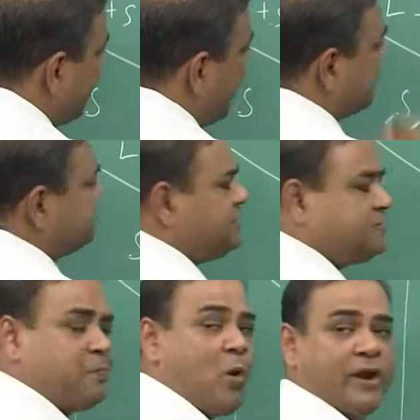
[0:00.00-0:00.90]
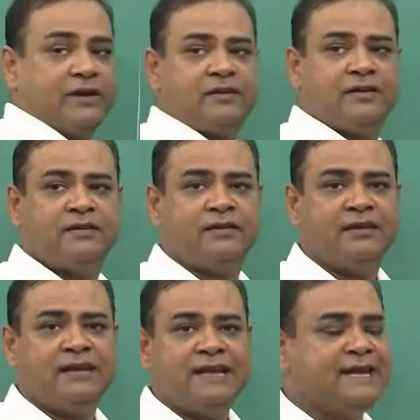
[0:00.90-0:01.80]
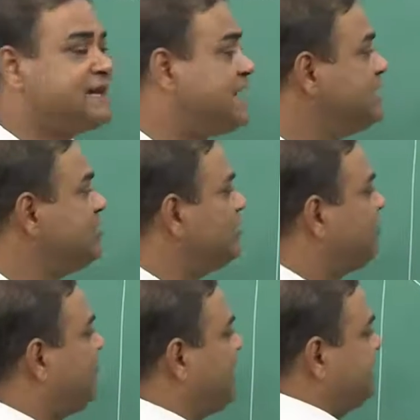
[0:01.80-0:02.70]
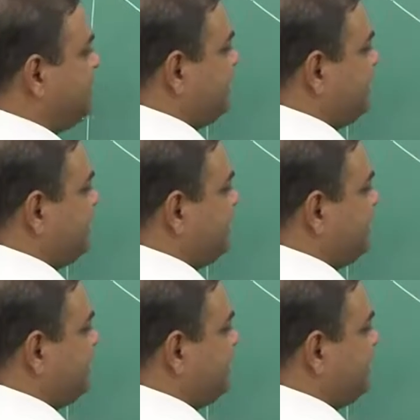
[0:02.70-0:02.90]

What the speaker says: at this point, again you will find